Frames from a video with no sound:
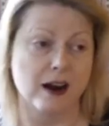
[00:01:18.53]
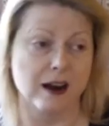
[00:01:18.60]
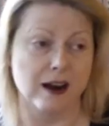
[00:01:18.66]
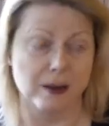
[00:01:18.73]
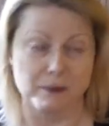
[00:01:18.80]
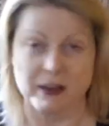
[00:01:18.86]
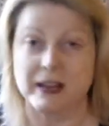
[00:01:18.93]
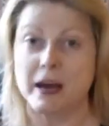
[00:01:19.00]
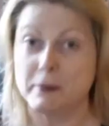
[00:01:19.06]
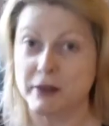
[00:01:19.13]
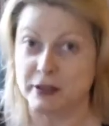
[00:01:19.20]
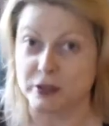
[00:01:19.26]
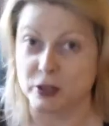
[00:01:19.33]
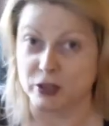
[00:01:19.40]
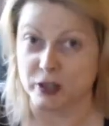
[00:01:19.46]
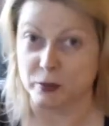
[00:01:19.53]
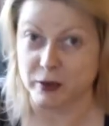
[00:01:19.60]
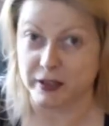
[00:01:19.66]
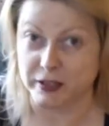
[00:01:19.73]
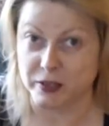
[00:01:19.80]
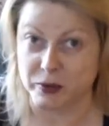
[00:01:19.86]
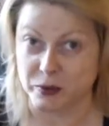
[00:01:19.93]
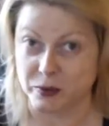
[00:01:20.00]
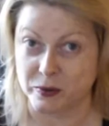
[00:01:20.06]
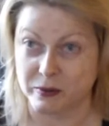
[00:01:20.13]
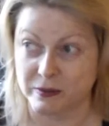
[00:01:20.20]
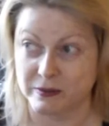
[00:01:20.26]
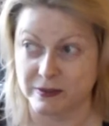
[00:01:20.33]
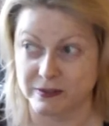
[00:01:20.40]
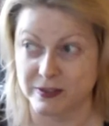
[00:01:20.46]
Um, and I'm not the only one who
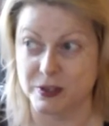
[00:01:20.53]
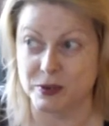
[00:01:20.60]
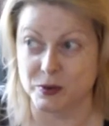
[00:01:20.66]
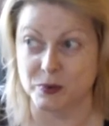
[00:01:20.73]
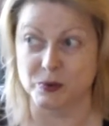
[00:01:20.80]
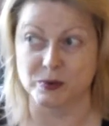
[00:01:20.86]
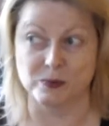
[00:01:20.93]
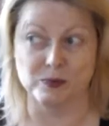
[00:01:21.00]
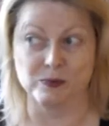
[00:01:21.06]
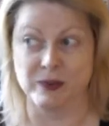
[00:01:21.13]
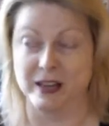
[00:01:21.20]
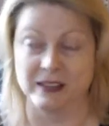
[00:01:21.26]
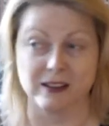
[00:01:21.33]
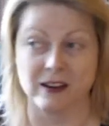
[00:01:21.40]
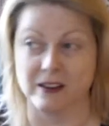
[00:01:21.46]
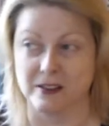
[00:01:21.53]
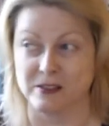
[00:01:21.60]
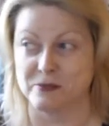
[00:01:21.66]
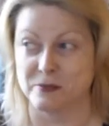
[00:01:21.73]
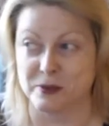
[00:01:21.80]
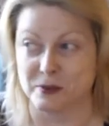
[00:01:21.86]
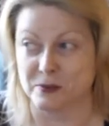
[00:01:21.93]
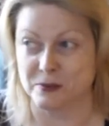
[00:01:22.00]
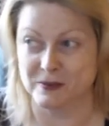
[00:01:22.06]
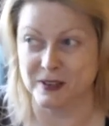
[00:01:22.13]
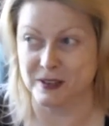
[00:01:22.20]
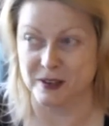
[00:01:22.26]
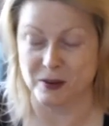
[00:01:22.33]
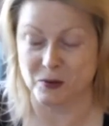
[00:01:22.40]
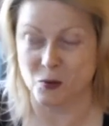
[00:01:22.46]
who had gone through,
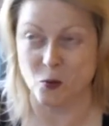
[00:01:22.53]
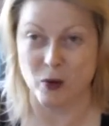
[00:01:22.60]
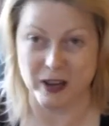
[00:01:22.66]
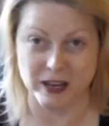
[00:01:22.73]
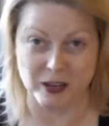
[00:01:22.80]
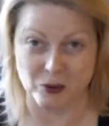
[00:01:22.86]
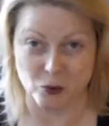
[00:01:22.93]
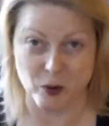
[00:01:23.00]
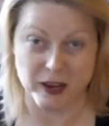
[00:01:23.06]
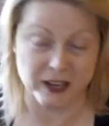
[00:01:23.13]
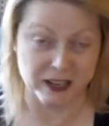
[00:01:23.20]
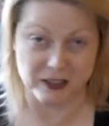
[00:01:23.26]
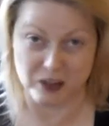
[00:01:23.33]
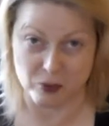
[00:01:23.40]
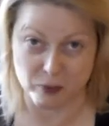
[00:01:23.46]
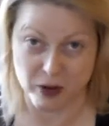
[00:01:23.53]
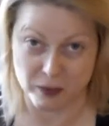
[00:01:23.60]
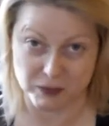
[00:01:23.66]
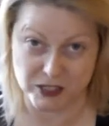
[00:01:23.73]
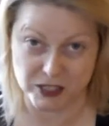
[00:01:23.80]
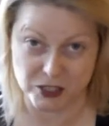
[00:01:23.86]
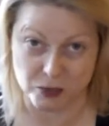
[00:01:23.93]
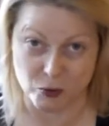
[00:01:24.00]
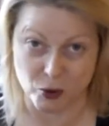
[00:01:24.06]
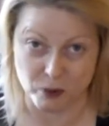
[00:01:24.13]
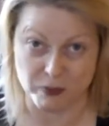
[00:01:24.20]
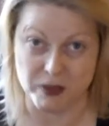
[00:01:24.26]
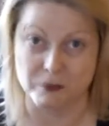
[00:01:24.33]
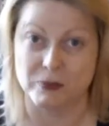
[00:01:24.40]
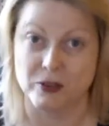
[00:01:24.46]
you know, waiting and waiting, and there are probably still more
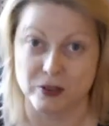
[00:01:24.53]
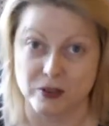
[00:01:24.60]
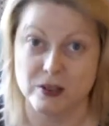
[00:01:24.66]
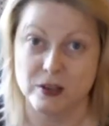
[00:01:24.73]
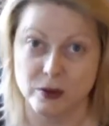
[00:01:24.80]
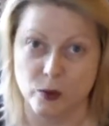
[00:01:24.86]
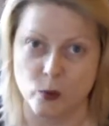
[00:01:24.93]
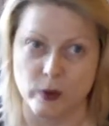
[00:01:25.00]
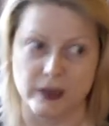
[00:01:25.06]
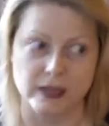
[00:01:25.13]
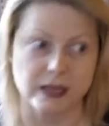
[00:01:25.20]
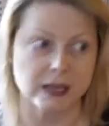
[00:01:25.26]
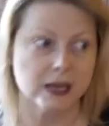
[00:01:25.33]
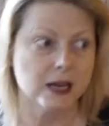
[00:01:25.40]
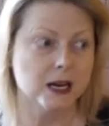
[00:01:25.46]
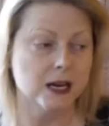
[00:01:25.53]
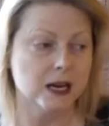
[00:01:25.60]
people waiting.